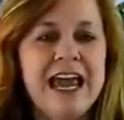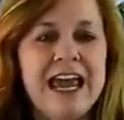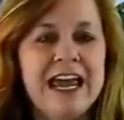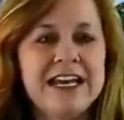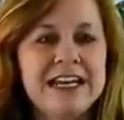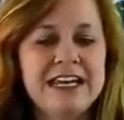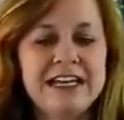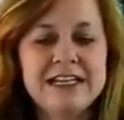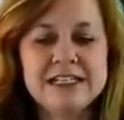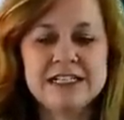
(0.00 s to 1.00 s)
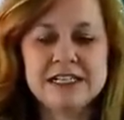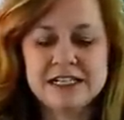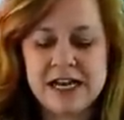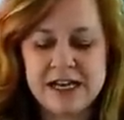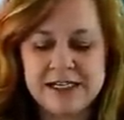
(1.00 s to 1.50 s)
and it
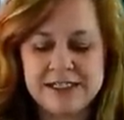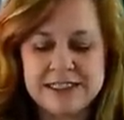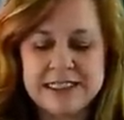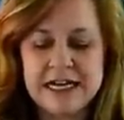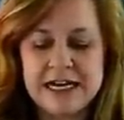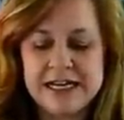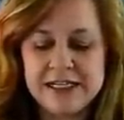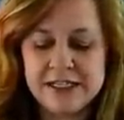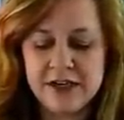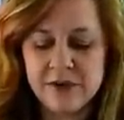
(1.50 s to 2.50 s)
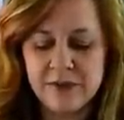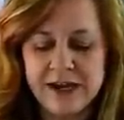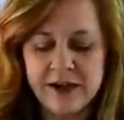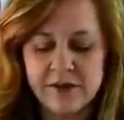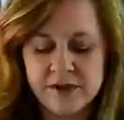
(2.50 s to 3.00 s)
is uh, designed
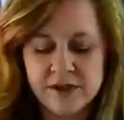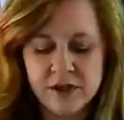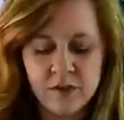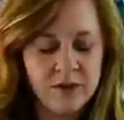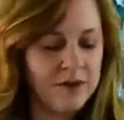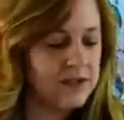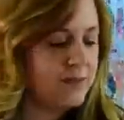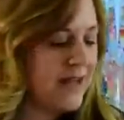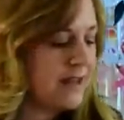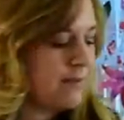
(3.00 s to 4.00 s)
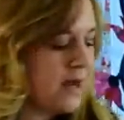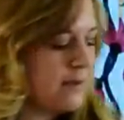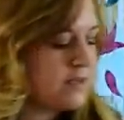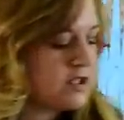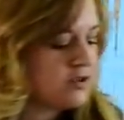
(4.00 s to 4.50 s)
around the Quiltworx Bali
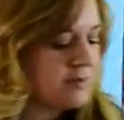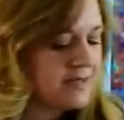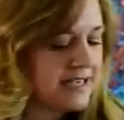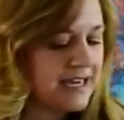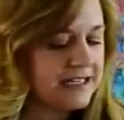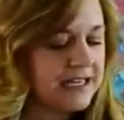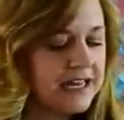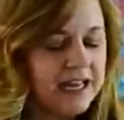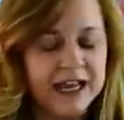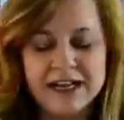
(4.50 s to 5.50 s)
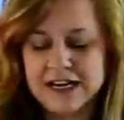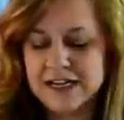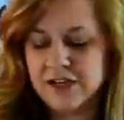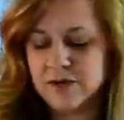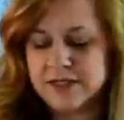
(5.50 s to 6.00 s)
Pop strip set and
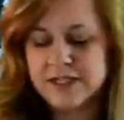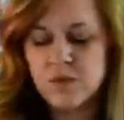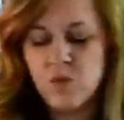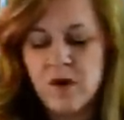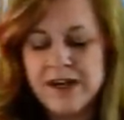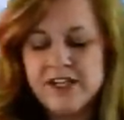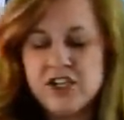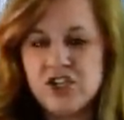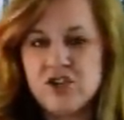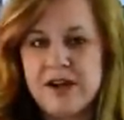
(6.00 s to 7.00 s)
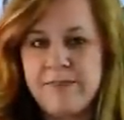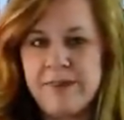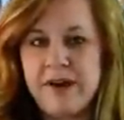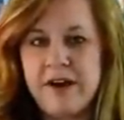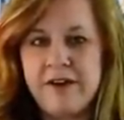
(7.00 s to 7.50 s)
it uses one
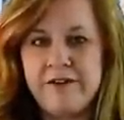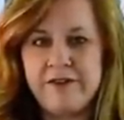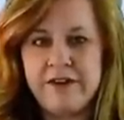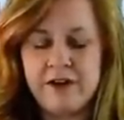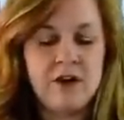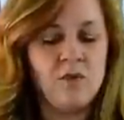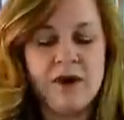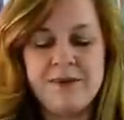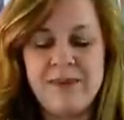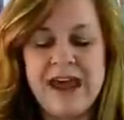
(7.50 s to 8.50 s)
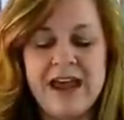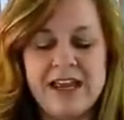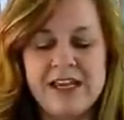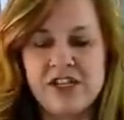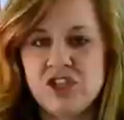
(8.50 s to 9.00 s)
strip of or one
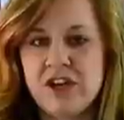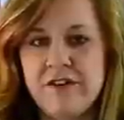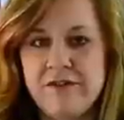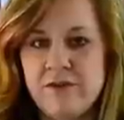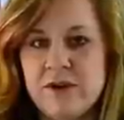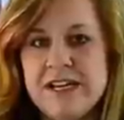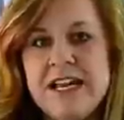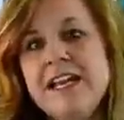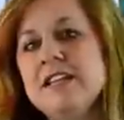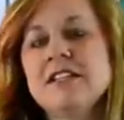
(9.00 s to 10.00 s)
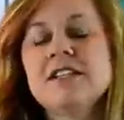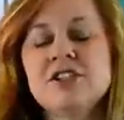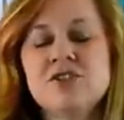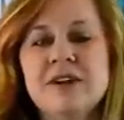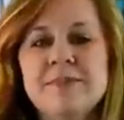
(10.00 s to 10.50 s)
package of 48
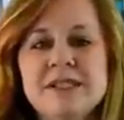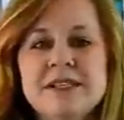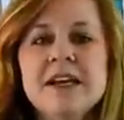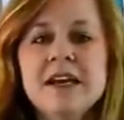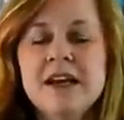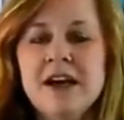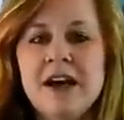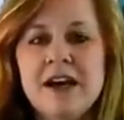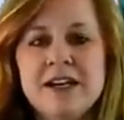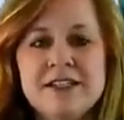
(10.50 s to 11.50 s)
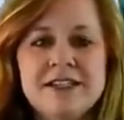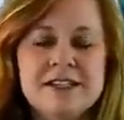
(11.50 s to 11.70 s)
strips. Uh, to